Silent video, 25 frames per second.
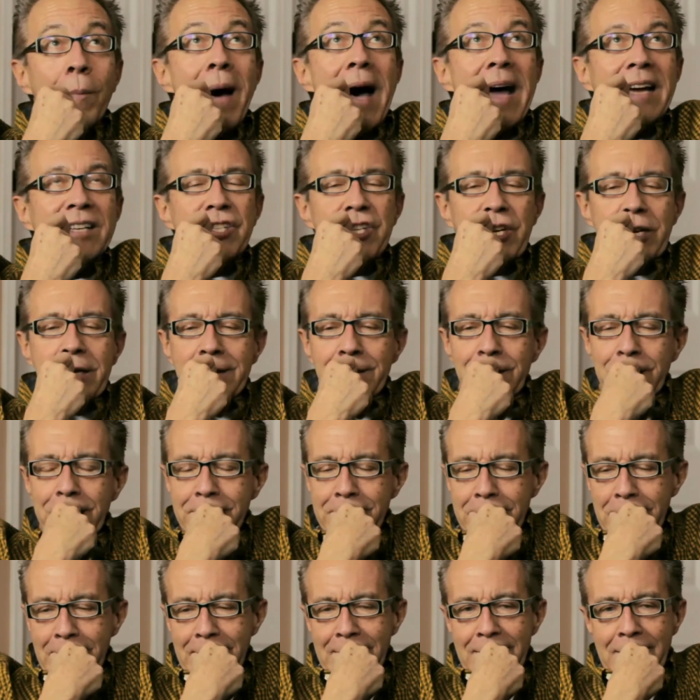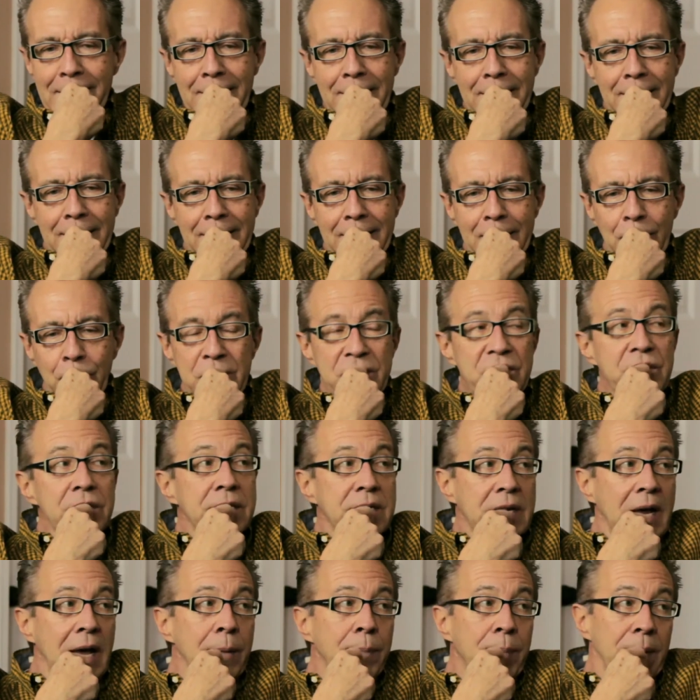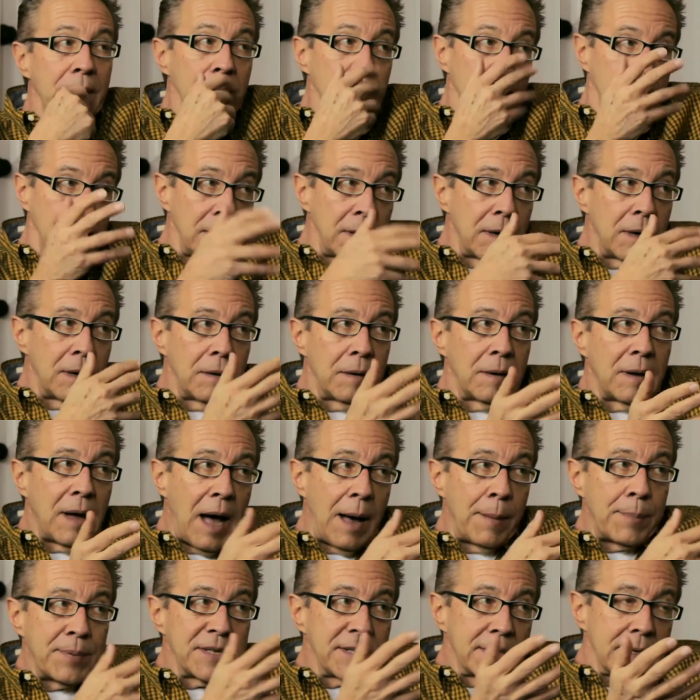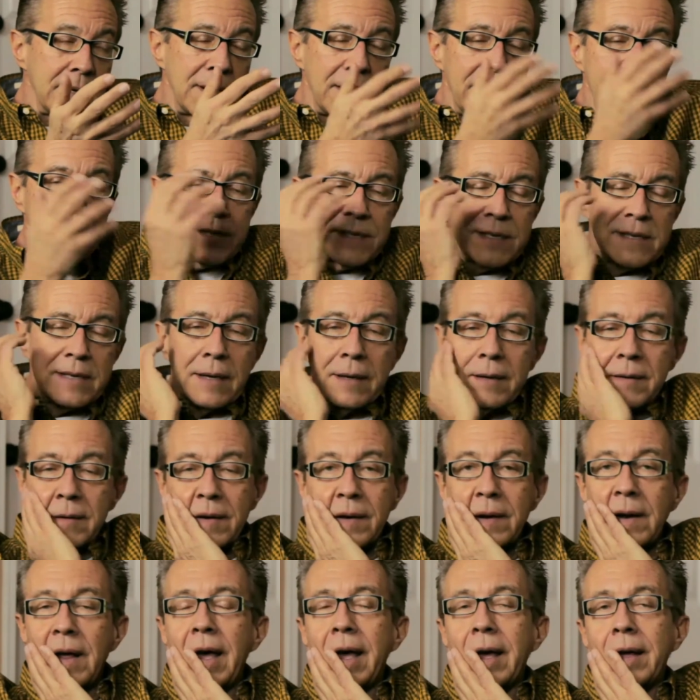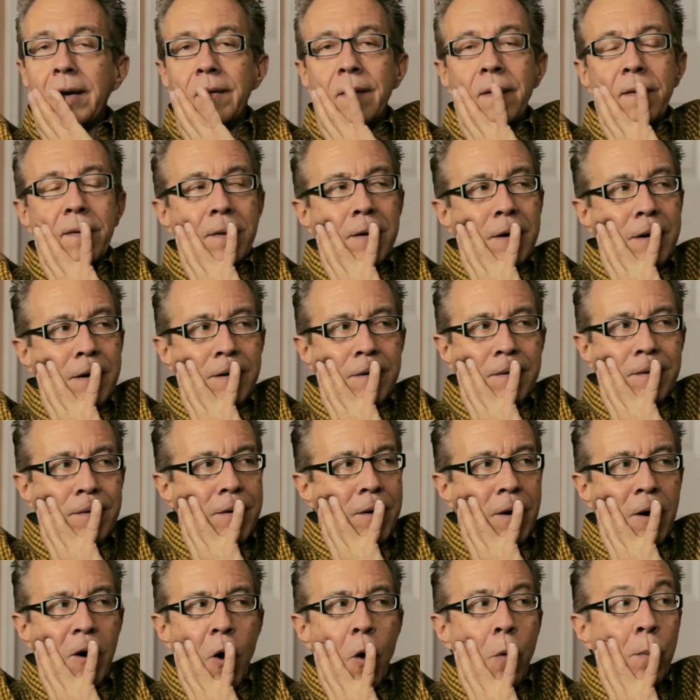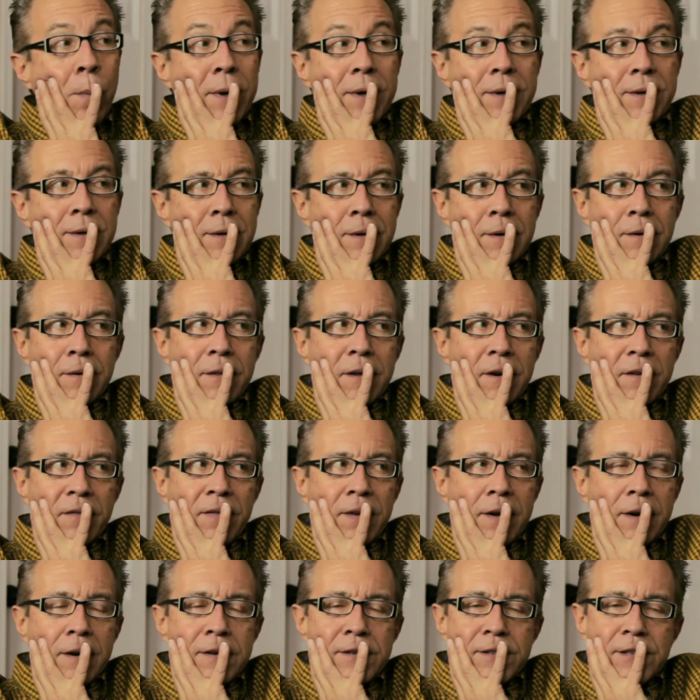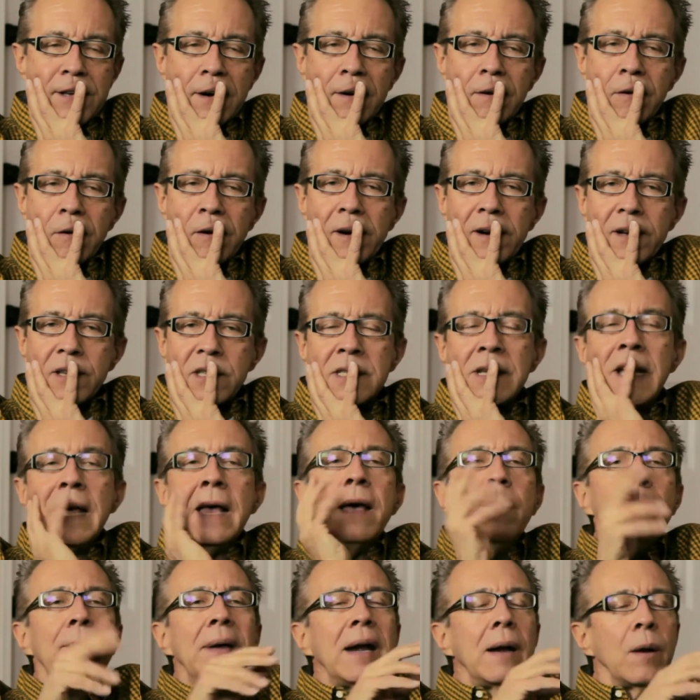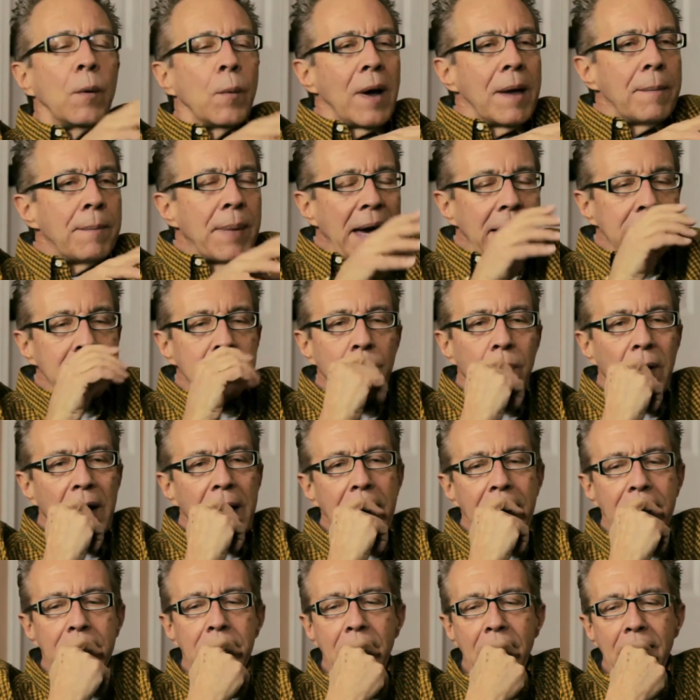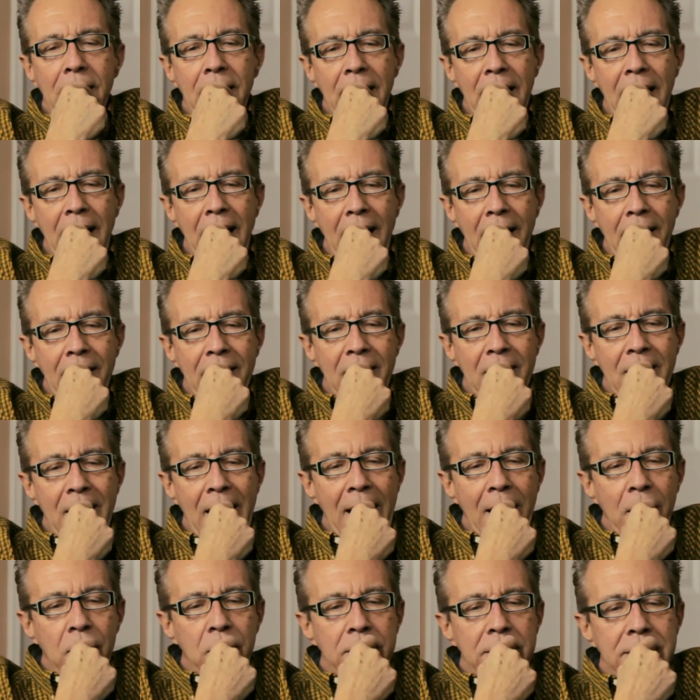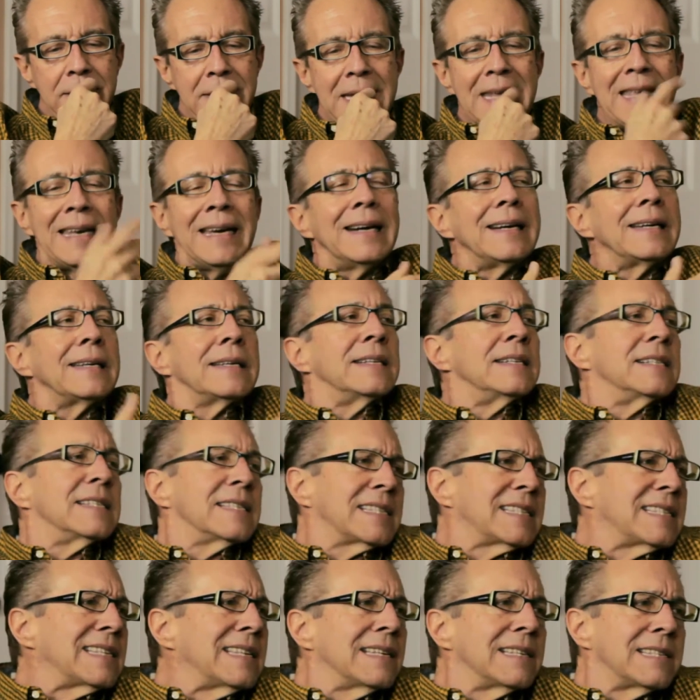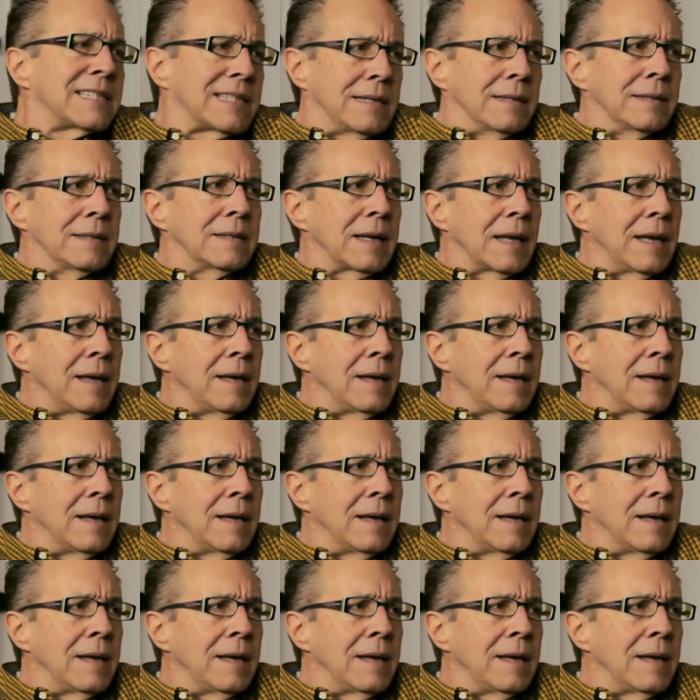my children, which is taping, opposite us, and they're hoping to. Their fingers are crossed. But anyway, back to Brad. I needed an assistant.